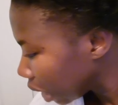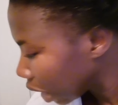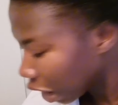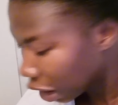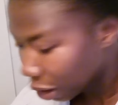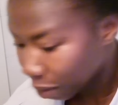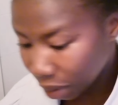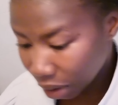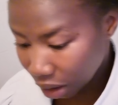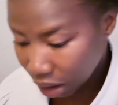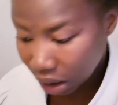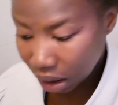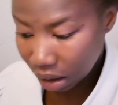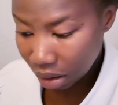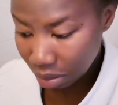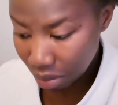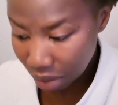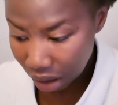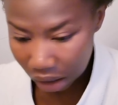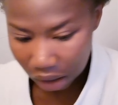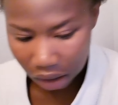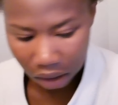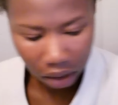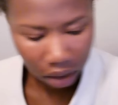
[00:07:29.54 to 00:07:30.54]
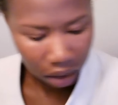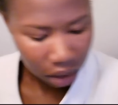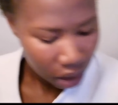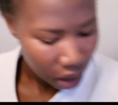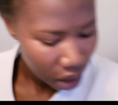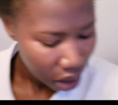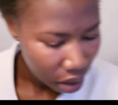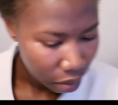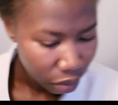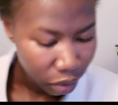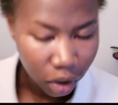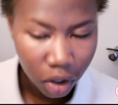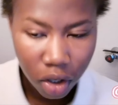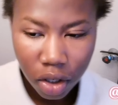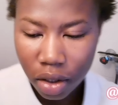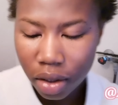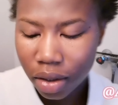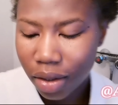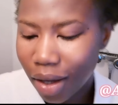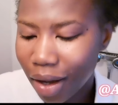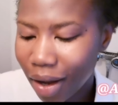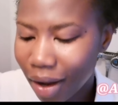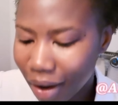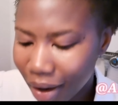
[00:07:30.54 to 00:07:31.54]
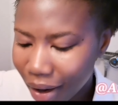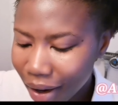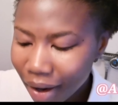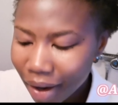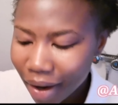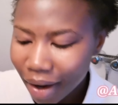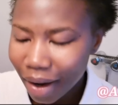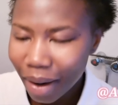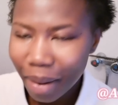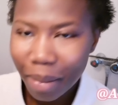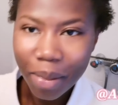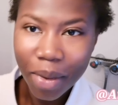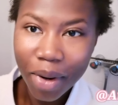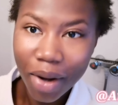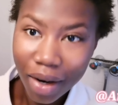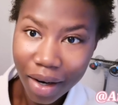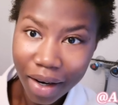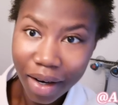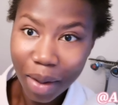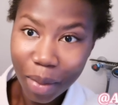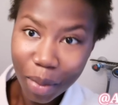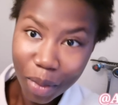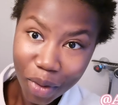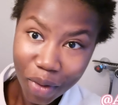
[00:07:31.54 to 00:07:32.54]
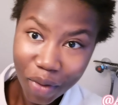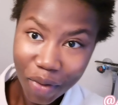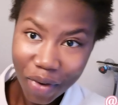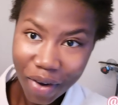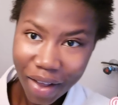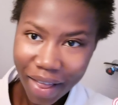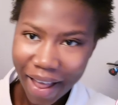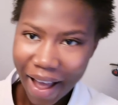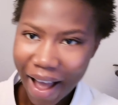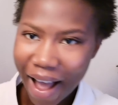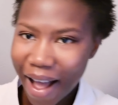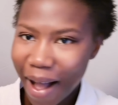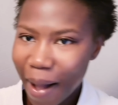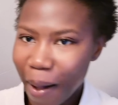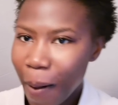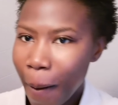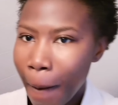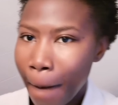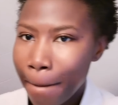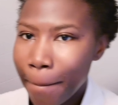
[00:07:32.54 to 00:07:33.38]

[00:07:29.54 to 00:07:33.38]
especially me, because I'm not in the mood for that.